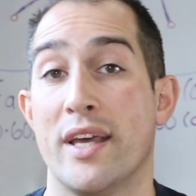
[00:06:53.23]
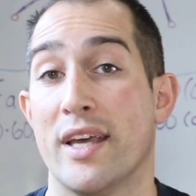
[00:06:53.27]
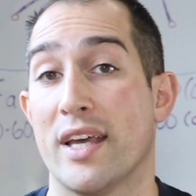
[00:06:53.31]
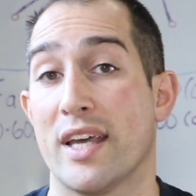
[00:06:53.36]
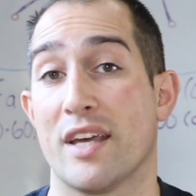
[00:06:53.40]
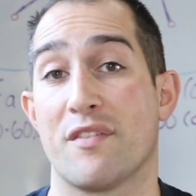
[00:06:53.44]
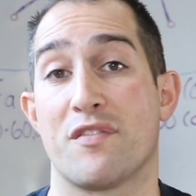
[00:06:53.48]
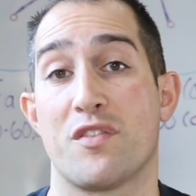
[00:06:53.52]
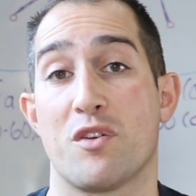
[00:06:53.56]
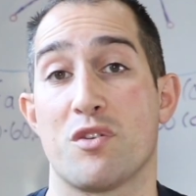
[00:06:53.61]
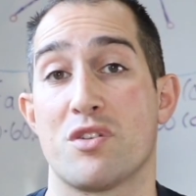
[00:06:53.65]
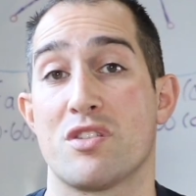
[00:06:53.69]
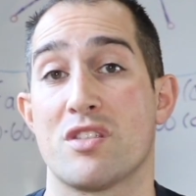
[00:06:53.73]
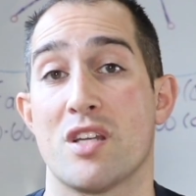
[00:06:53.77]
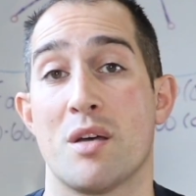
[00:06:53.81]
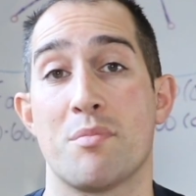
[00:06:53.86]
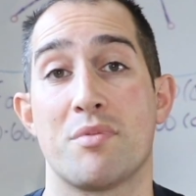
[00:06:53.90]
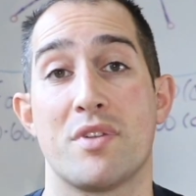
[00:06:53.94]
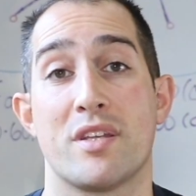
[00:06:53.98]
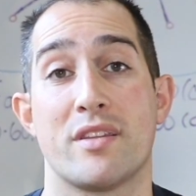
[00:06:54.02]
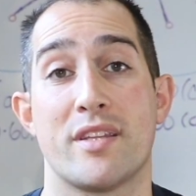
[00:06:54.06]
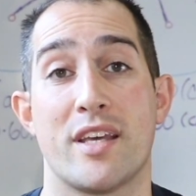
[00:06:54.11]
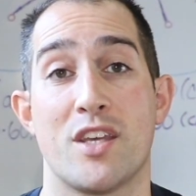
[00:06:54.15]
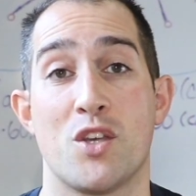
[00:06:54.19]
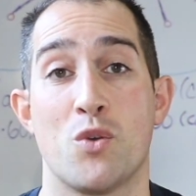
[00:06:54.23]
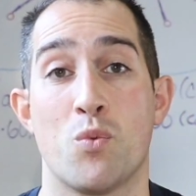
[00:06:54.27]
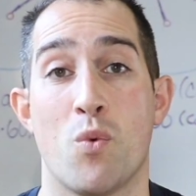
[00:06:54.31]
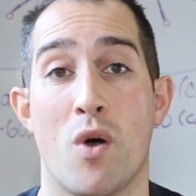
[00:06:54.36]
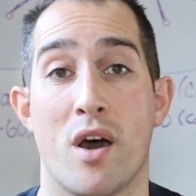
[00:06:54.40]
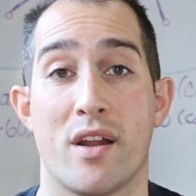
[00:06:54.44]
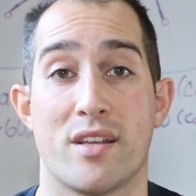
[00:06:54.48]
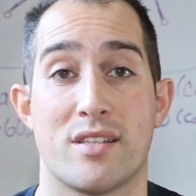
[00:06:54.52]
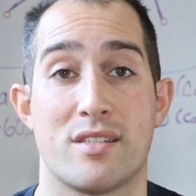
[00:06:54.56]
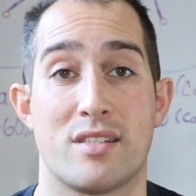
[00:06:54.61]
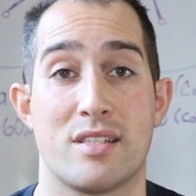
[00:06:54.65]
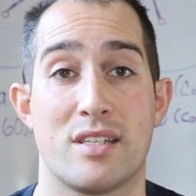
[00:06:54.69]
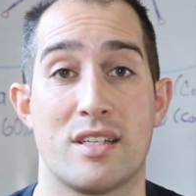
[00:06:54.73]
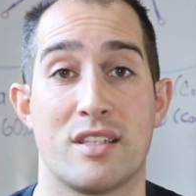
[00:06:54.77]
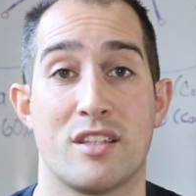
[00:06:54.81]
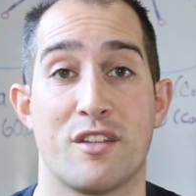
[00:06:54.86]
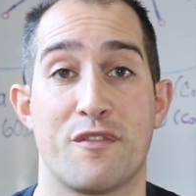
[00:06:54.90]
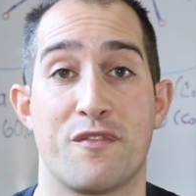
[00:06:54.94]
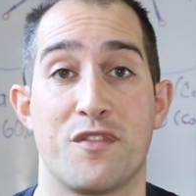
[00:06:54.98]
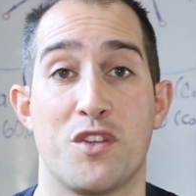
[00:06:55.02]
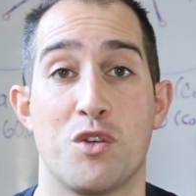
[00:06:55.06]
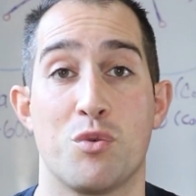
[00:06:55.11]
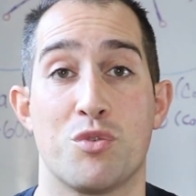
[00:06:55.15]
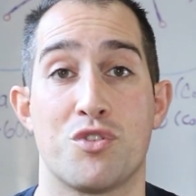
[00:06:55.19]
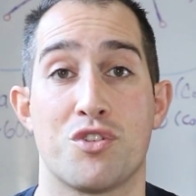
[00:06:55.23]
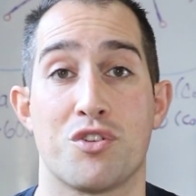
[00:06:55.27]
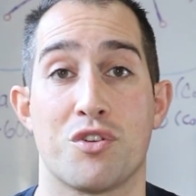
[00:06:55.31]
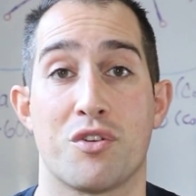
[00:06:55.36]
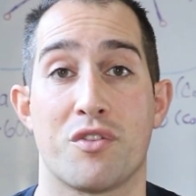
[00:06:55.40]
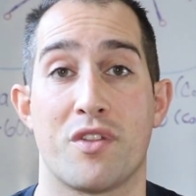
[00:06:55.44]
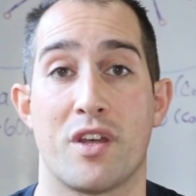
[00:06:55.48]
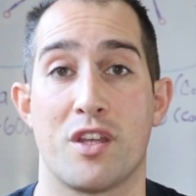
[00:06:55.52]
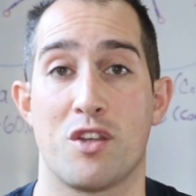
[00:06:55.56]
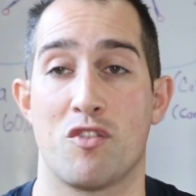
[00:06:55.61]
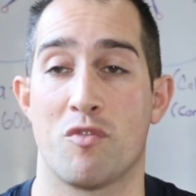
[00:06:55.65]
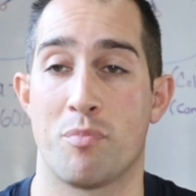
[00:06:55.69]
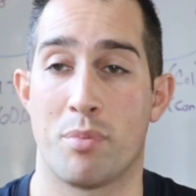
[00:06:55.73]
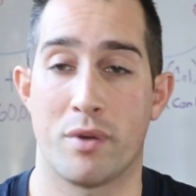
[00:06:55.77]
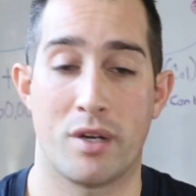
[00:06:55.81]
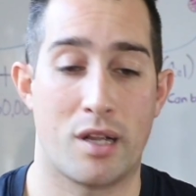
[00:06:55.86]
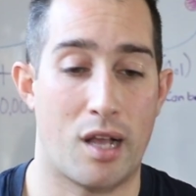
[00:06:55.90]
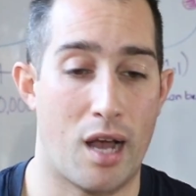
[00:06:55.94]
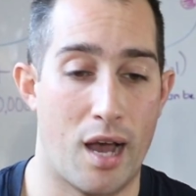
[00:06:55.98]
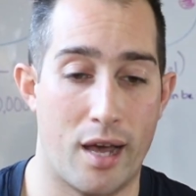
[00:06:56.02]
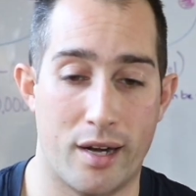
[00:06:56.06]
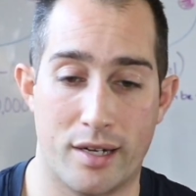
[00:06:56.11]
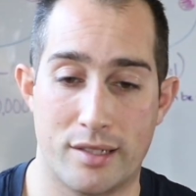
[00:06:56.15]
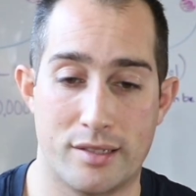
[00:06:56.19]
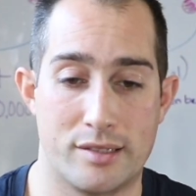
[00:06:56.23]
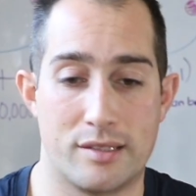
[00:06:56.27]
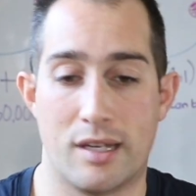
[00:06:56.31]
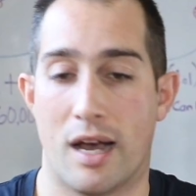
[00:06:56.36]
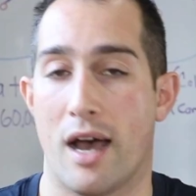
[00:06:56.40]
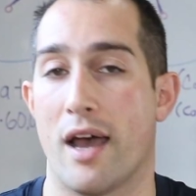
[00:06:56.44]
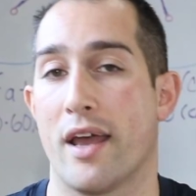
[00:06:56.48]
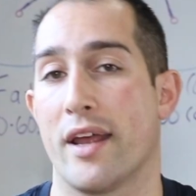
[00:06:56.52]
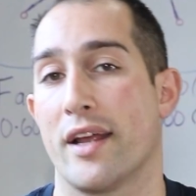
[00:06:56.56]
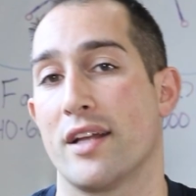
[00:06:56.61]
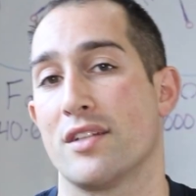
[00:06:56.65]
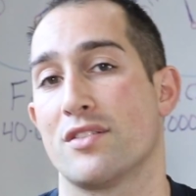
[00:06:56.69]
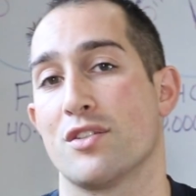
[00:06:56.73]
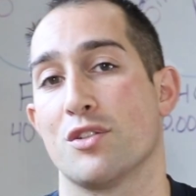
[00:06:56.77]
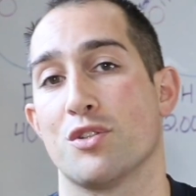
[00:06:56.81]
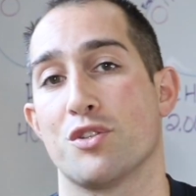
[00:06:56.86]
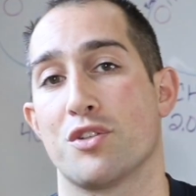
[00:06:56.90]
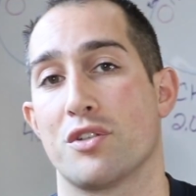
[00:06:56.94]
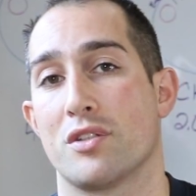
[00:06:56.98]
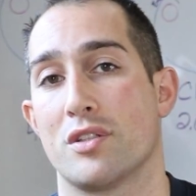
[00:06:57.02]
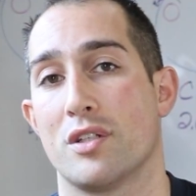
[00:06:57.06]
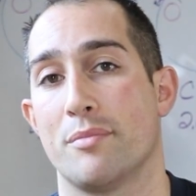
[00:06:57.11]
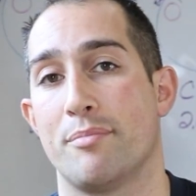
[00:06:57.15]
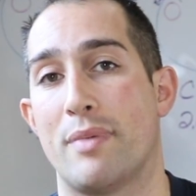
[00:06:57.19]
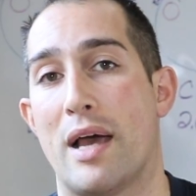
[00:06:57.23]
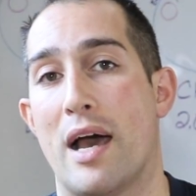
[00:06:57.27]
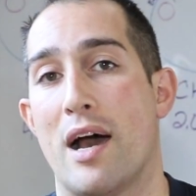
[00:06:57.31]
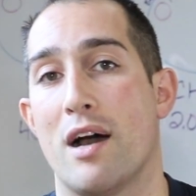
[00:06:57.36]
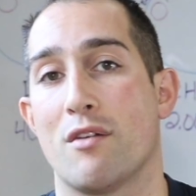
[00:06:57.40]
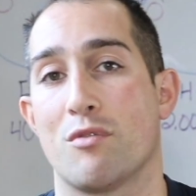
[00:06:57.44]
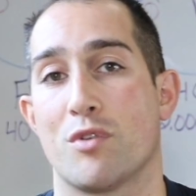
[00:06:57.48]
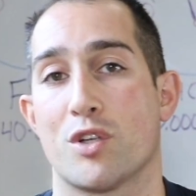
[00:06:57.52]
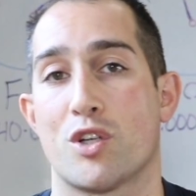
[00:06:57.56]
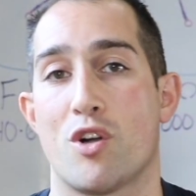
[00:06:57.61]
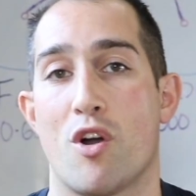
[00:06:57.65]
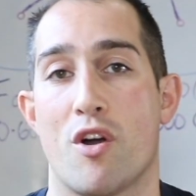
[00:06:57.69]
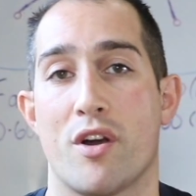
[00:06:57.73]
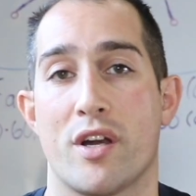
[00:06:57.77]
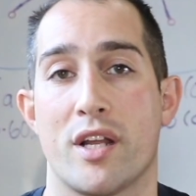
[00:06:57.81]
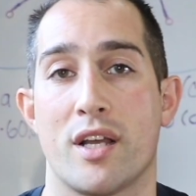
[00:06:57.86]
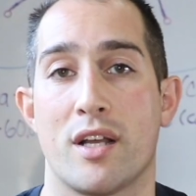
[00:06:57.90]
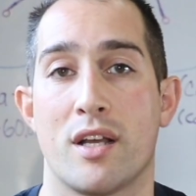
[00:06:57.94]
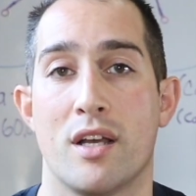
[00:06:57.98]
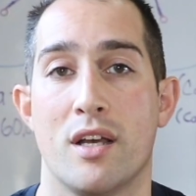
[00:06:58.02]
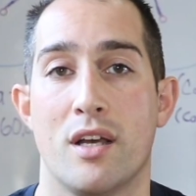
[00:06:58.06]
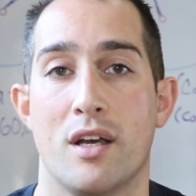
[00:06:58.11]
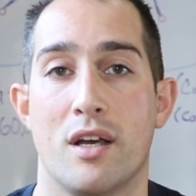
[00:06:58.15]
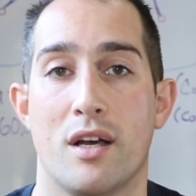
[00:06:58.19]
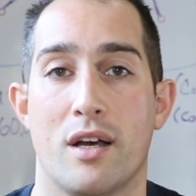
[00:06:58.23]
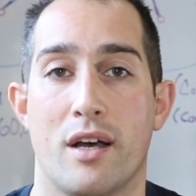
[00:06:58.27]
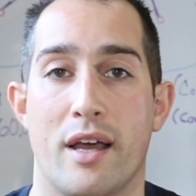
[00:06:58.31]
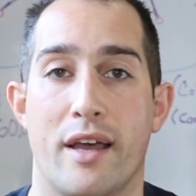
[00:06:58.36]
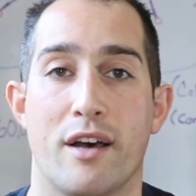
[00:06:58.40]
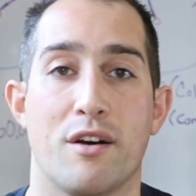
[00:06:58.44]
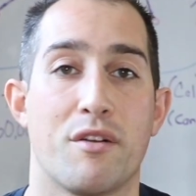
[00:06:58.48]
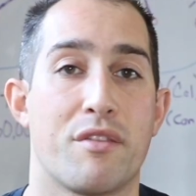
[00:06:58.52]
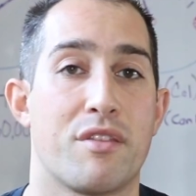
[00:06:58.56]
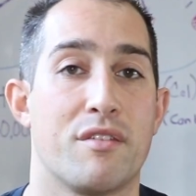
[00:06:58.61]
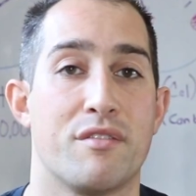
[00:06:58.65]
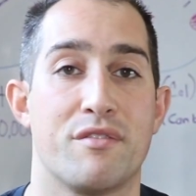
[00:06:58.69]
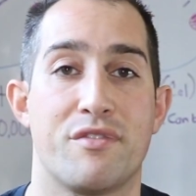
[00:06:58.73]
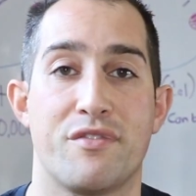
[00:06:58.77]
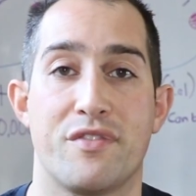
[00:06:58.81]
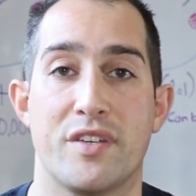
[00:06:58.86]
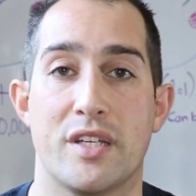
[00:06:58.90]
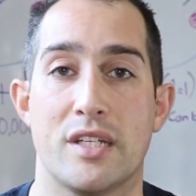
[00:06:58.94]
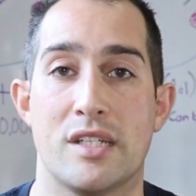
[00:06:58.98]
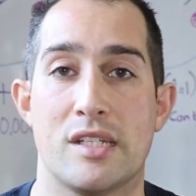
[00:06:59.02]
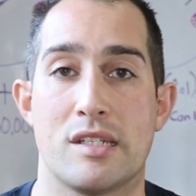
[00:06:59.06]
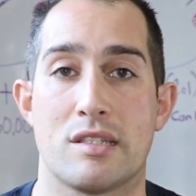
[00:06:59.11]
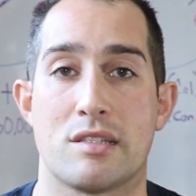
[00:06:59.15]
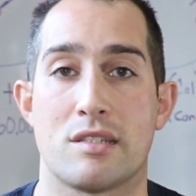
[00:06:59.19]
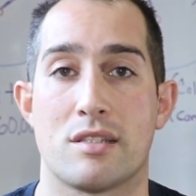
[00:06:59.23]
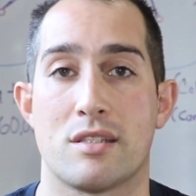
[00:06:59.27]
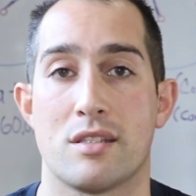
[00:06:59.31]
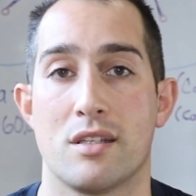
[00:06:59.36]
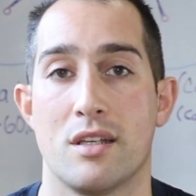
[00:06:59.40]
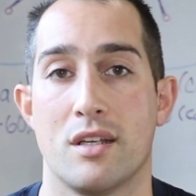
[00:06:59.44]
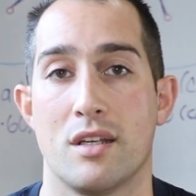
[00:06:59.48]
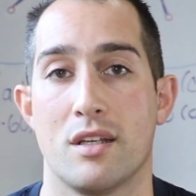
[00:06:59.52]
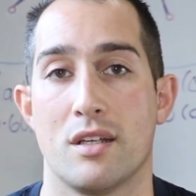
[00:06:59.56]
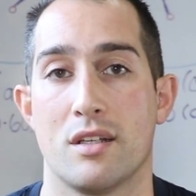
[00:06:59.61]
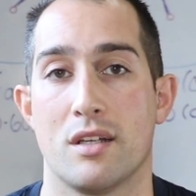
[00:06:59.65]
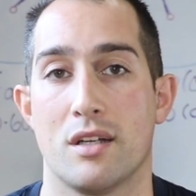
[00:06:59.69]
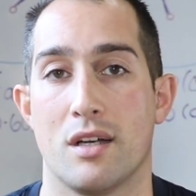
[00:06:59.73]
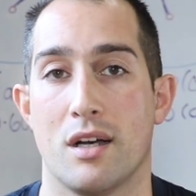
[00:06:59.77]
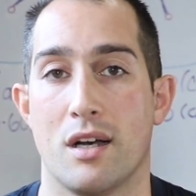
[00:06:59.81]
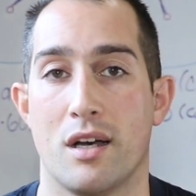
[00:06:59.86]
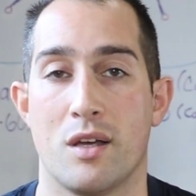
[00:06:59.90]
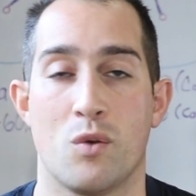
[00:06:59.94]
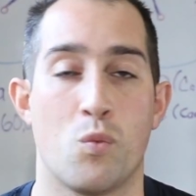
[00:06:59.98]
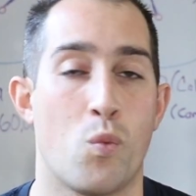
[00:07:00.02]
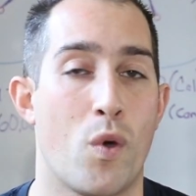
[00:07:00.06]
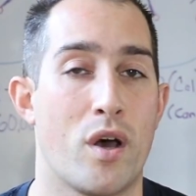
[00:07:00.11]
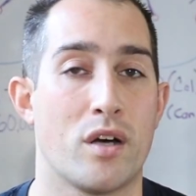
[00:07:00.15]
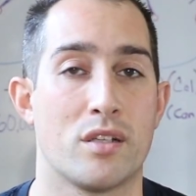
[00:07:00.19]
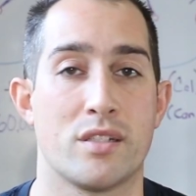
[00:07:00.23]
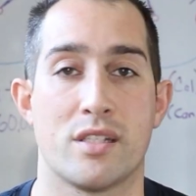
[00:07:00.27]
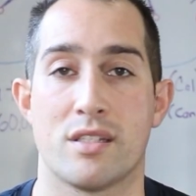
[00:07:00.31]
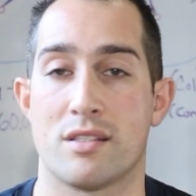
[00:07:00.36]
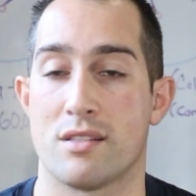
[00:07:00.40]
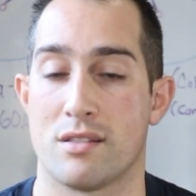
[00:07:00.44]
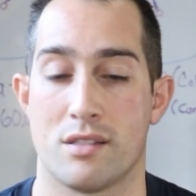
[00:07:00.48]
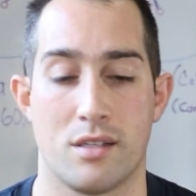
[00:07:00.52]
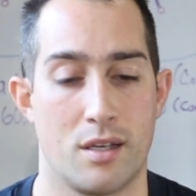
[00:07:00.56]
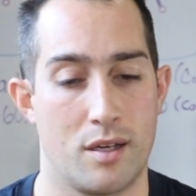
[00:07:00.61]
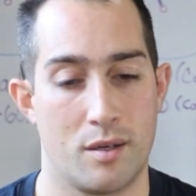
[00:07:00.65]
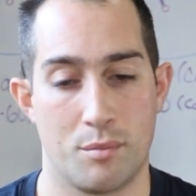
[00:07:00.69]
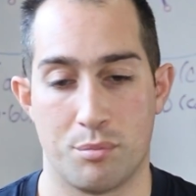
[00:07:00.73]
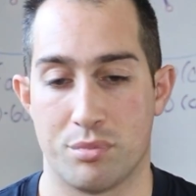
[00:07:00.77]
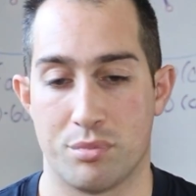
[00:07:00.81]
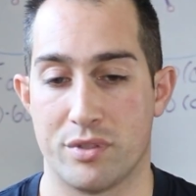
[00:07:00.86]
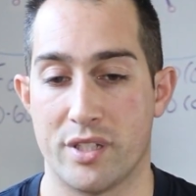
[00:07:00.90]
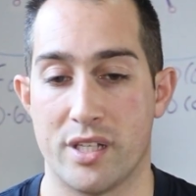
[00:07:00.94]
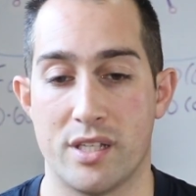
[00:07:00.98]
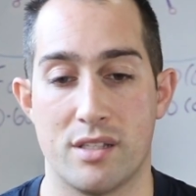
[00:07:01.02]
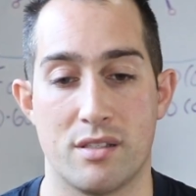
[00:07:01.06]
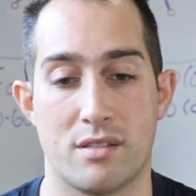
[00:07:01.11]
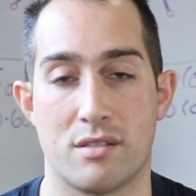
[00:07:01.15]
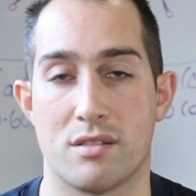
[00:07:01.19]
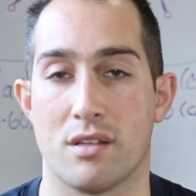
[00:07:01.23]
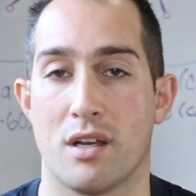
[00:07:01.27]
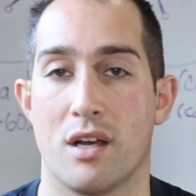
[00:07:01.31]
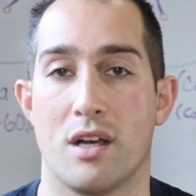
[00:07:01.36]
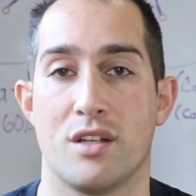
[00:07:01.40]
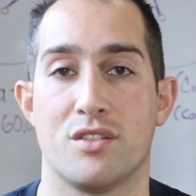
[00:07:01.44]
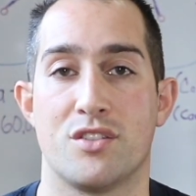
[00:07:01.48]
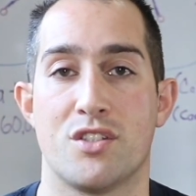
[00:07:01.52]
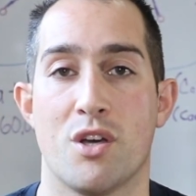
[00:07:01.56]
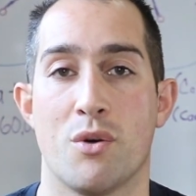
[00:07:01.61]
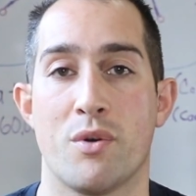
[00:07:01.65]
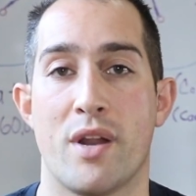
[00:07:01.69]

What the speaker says: If there's something that you want to see in the future that you've been kind of dying to learn about regarding health and fitness and wellness, please don't